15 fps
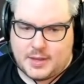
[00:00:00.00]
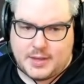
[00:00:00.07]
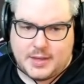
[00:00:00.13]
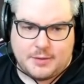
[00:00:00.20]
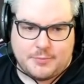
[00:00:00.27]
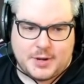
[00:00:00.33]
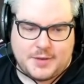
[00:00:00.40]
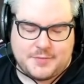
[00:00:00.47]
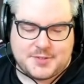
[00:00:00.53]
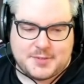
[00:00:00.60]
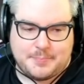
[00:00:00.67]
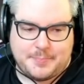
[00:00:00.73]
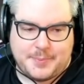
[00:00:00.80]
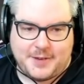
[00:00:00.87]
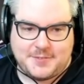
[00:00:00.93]
Get rid of
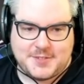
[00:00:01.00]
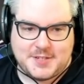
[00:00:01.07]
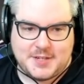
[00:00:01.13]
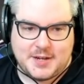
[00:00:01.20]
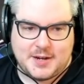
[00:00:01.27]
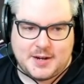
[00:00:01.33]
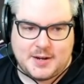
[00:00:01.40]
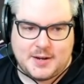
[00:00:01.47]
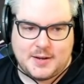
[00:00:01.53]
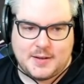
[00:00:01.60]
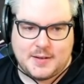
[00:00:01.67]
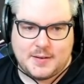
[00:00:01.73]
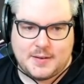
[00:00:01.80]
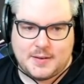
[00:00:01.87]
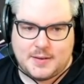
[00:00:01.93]
some buffs here.
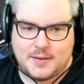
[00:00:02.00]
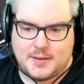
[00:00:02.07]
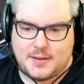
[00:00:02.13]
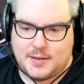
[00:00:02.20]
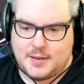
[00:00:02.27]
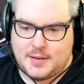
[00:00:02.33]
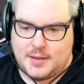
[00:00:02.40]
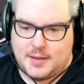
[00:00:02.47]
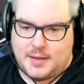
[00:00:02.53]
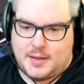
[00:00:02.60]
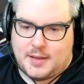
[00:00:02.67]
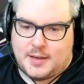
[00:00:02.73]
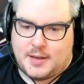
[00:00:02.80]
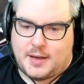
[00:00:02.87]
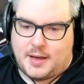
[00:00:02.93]

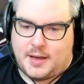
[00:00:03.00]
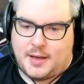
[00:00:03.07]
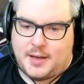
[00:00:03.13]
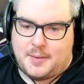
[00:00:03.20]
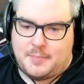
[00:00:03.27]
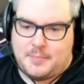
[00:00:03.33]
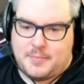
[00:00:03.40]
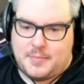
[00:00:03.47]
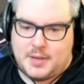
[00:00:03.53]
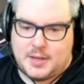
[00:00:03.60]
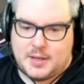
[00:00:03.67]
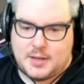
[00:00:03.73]
I'm